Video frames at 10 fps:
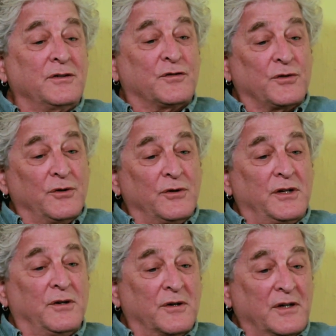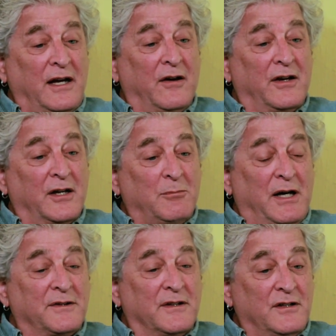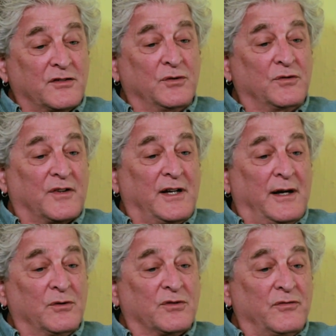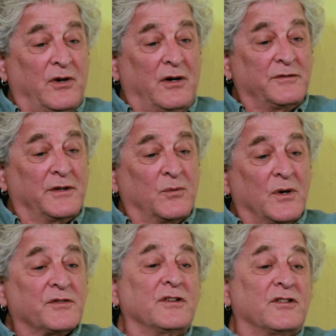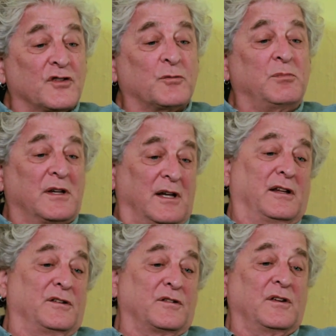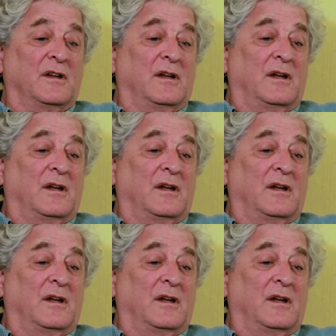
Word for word: concern and her caring about the issues that I was involved in wasn't just because